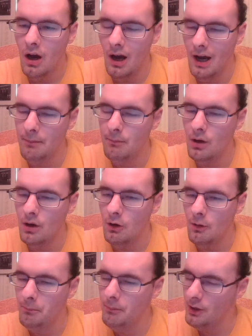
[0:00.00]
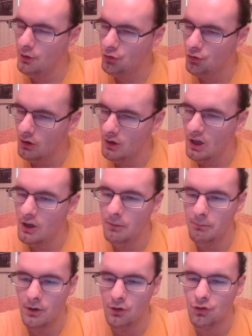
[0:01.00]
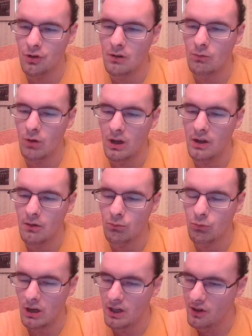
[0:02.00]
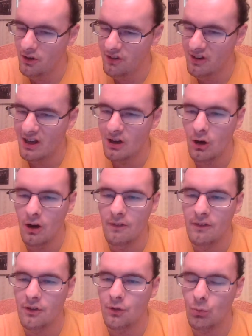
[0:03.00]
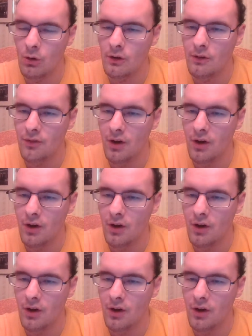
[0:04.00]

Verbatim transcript: I'm a Mitchell on a mission, ready ready to take on this world of